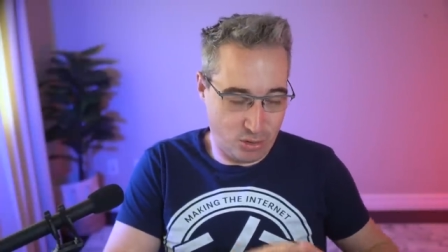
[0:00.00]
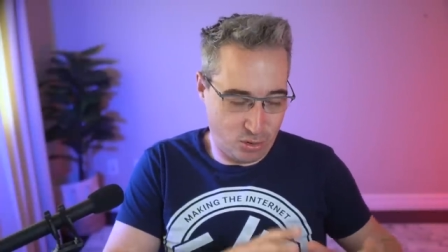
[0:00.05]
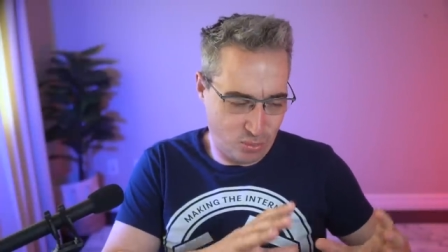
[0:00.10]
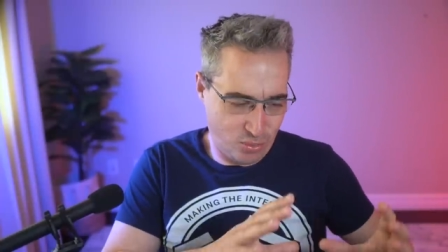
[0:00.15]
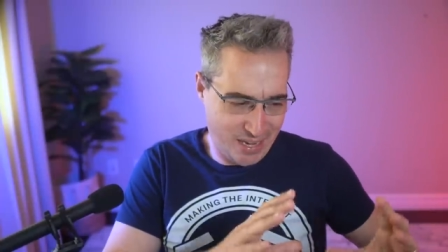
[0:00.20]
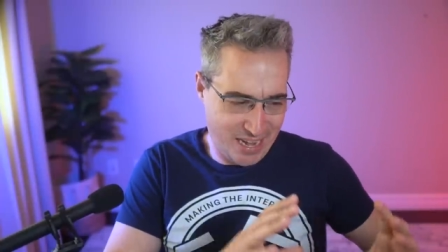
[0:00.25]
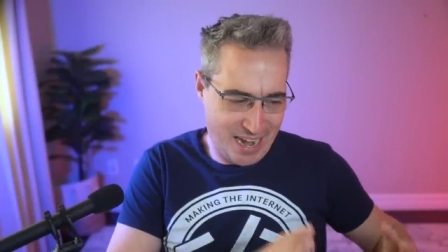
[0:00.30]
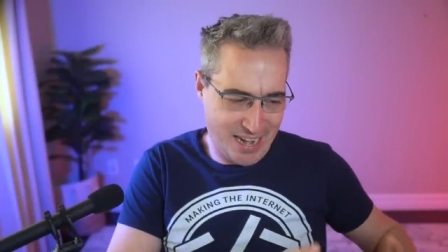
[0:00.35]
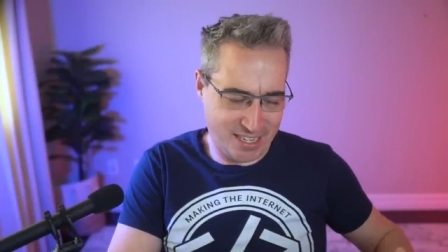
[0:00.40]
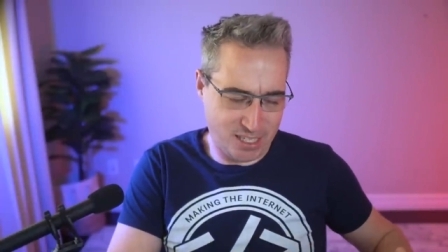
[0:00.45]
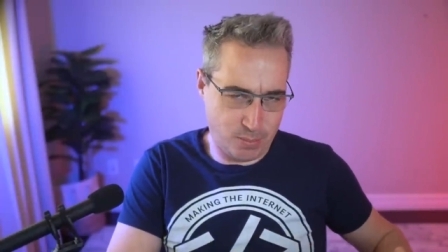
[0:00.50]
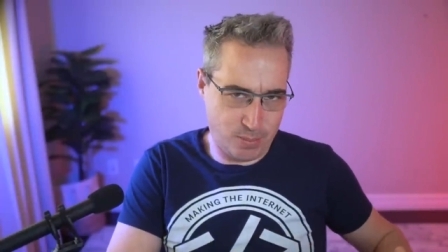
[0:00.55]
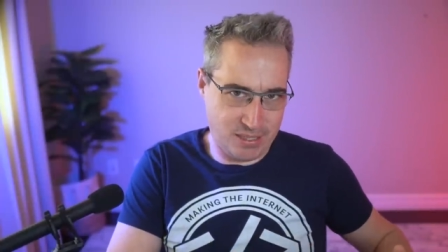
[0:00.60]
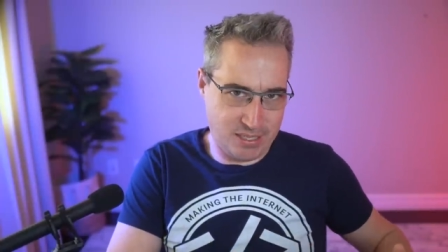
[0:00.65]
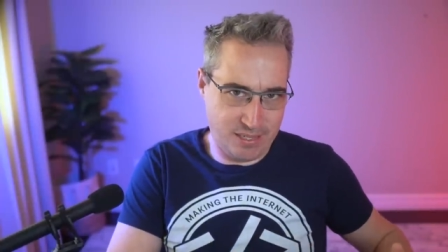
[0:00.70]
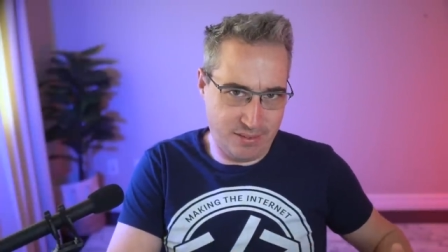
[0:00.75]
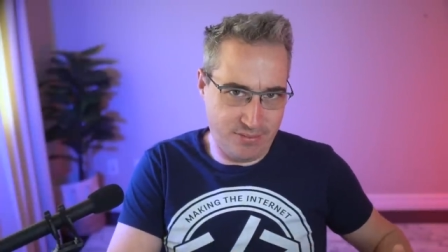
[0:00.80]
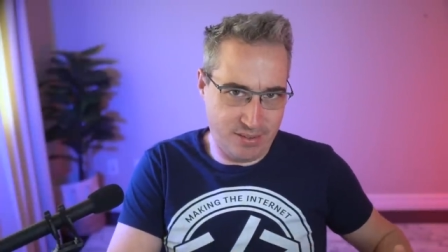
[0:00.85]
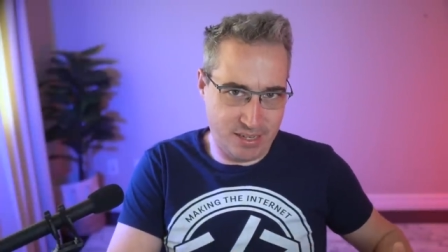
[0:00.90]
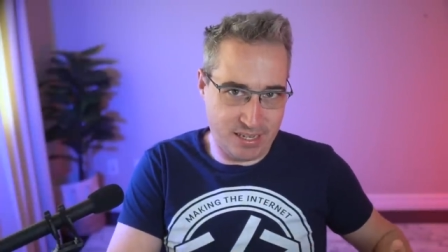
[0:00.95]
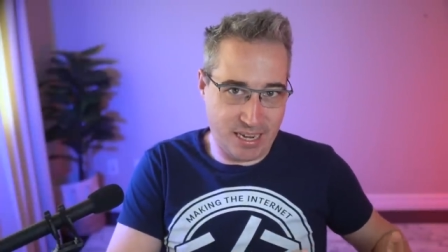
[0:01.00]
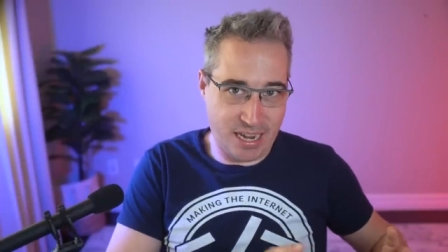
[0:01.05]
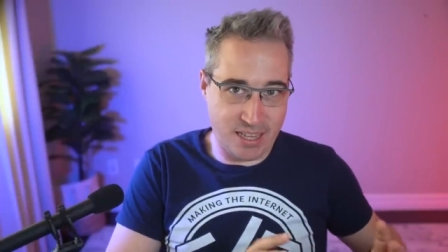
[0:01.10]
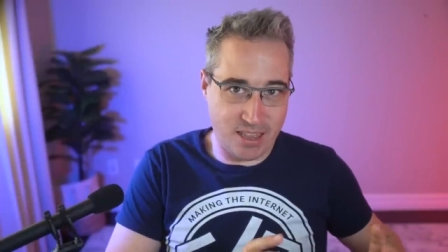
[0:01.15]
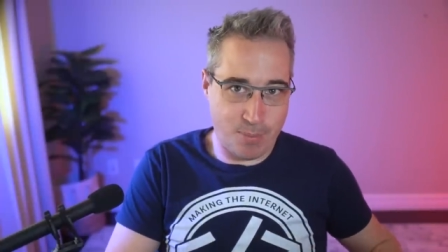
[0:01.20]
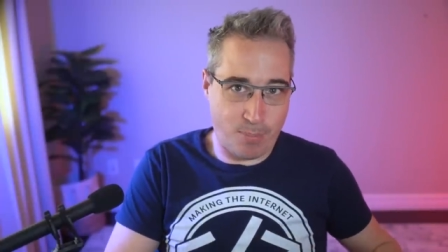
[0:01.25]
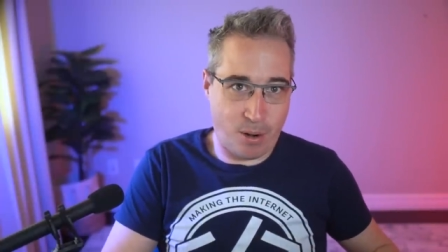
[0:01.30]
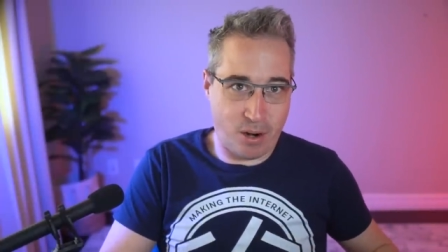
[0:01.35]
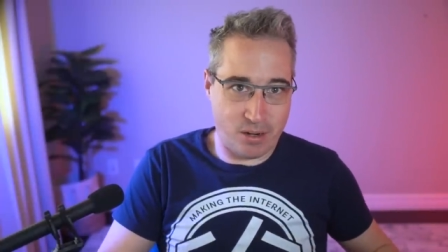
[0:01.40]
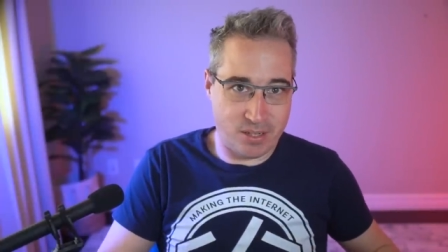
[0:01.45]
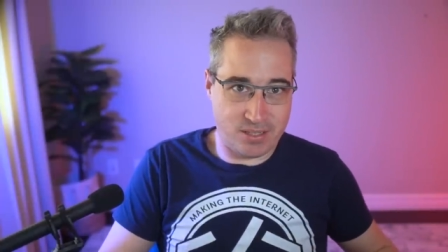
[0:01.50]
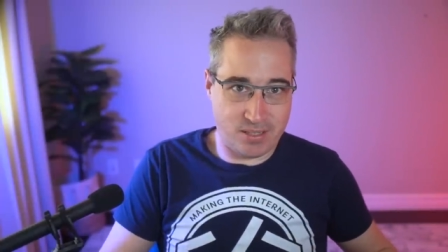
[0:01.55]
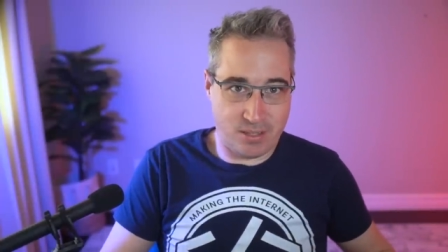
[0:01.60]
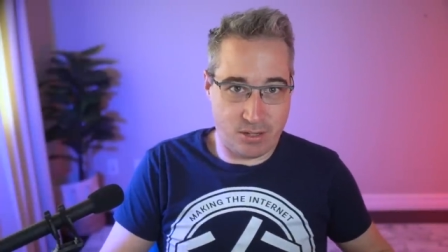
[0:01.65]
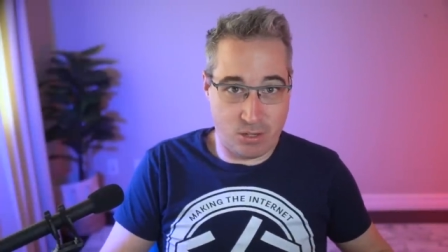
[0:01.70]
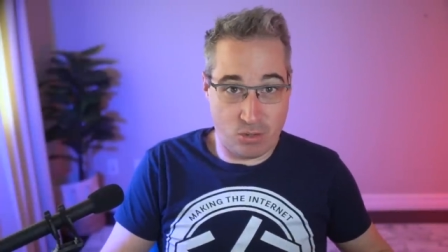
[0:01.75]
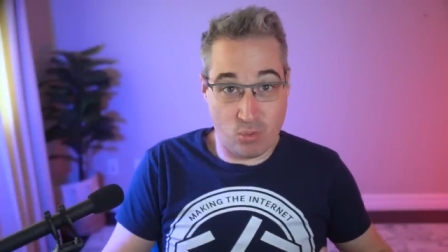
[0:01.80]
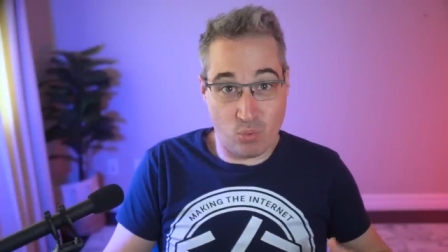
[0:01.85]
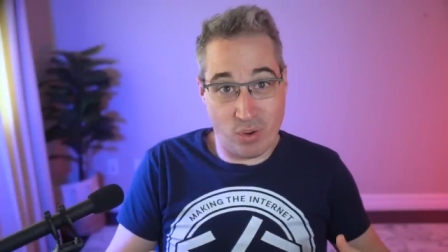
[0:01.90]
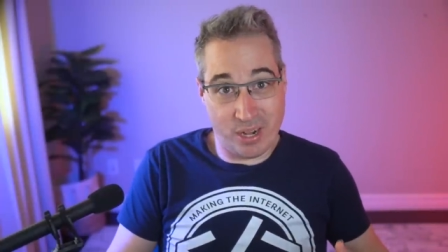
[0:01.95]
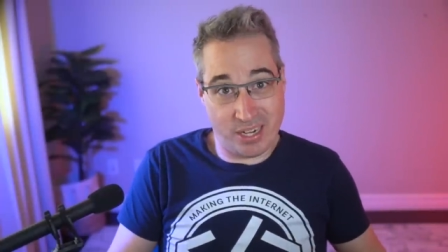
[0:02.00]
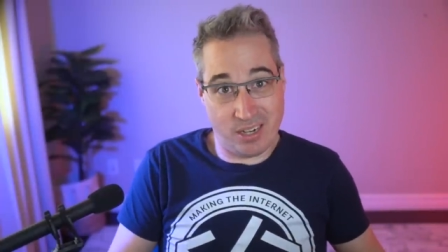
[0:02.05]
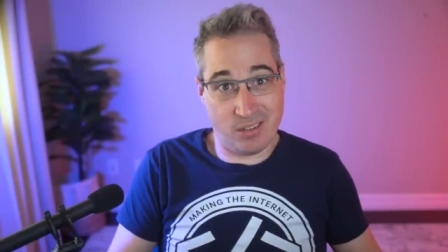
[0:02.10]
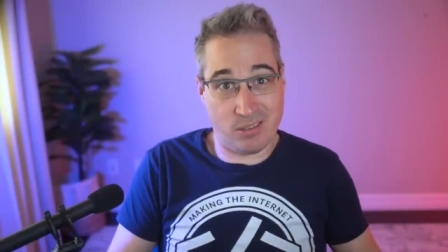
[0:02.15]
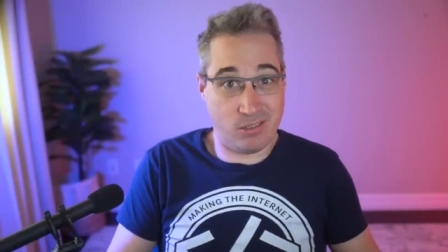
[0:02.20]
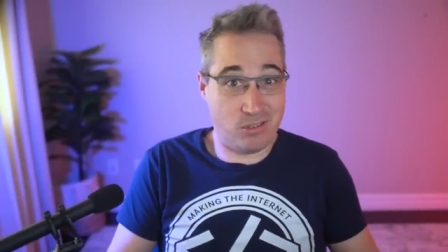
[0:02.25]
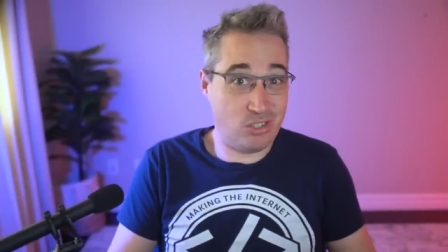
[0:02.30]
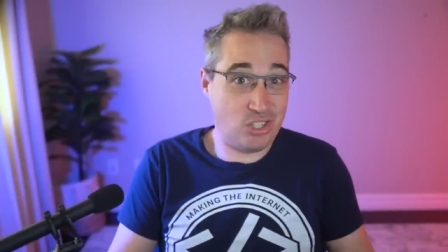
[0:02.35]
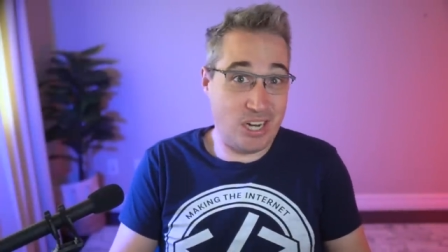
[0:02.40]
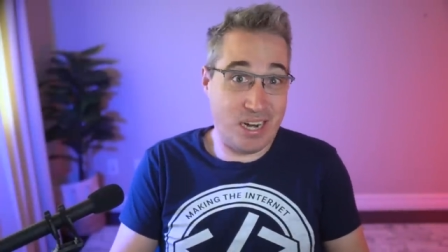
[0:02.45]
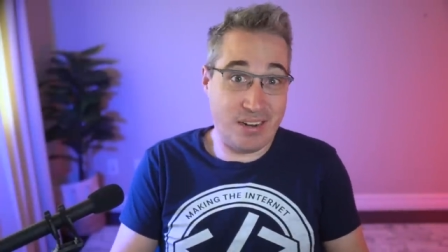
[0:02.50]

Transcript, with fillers: are React specific and the parts that are regular